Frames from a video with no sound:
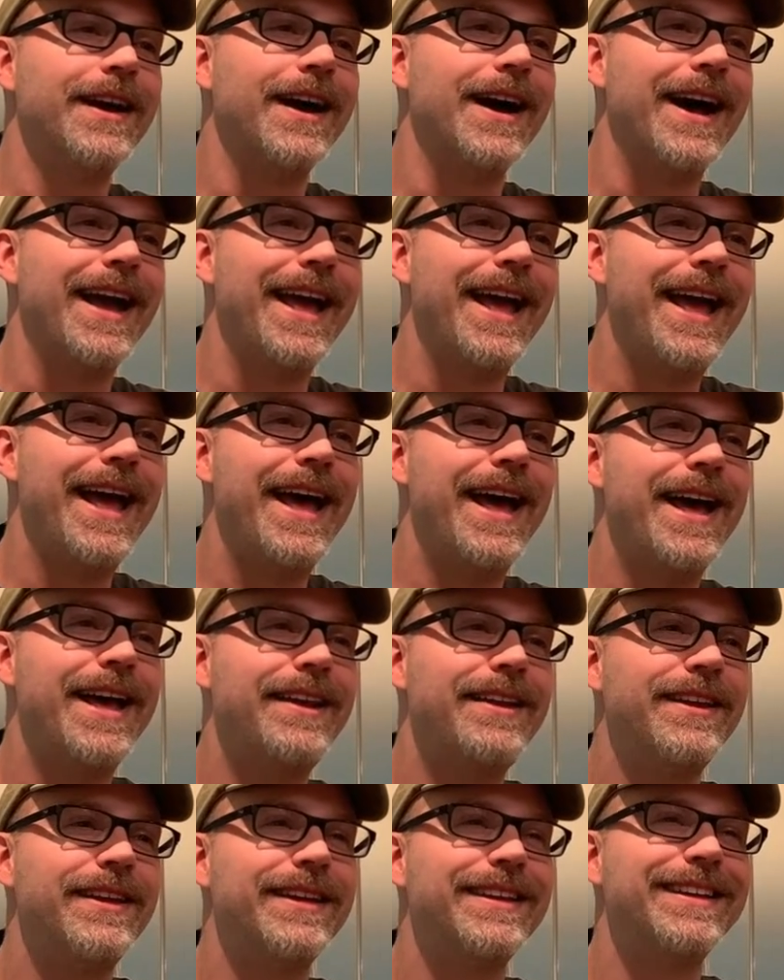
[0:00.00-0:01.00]
I
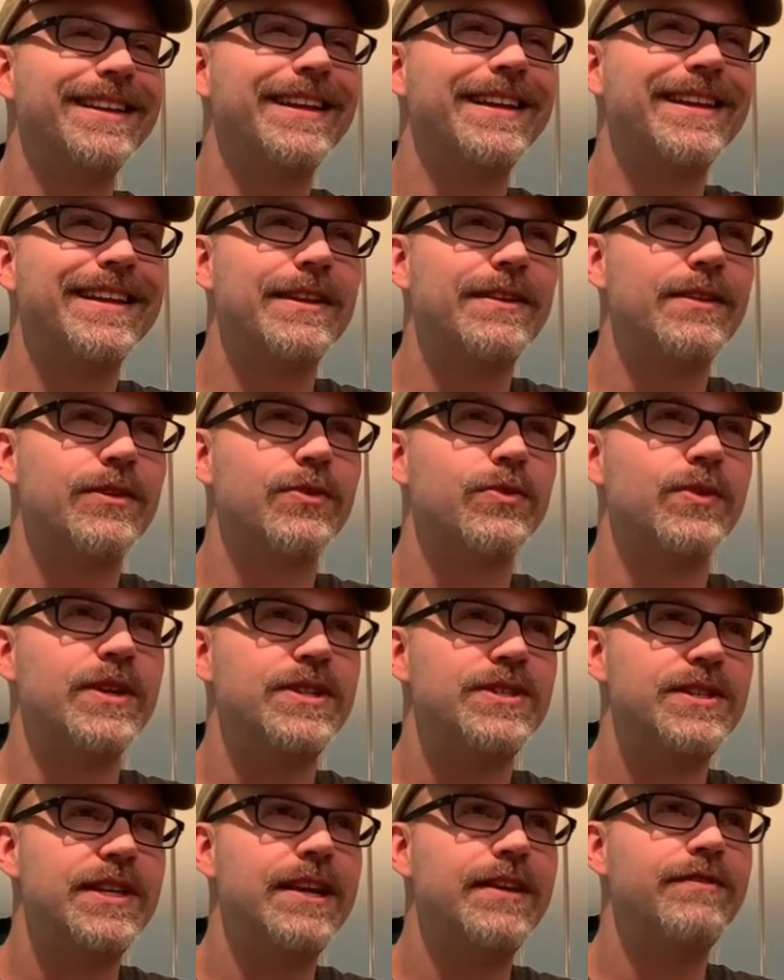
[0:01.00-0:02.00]
had
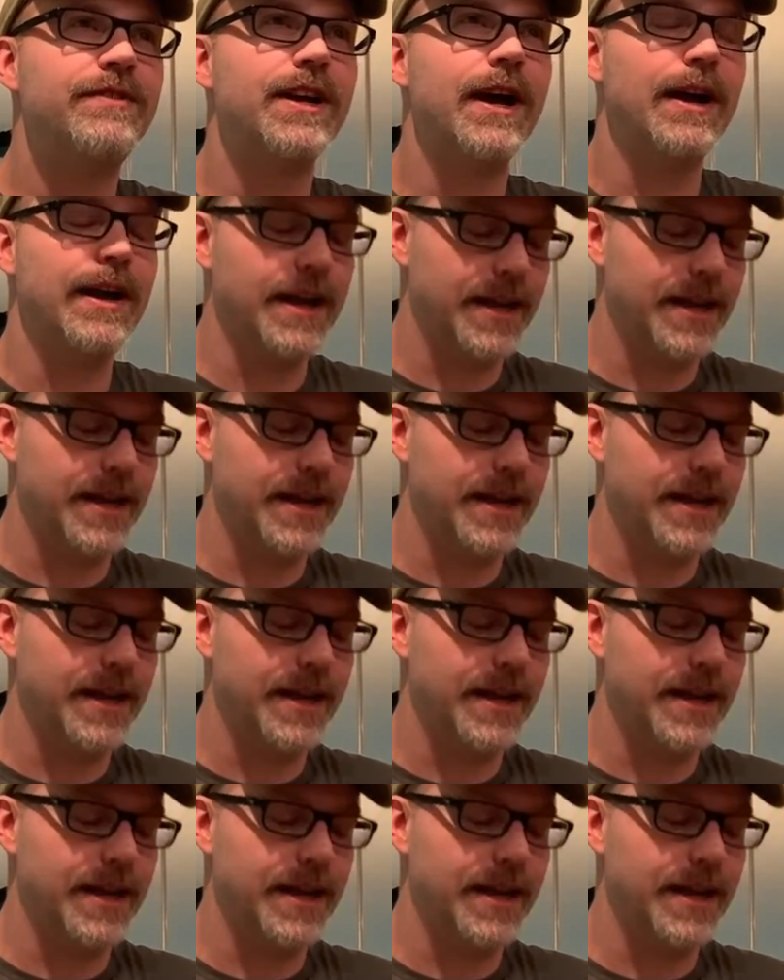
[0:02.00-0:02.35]
received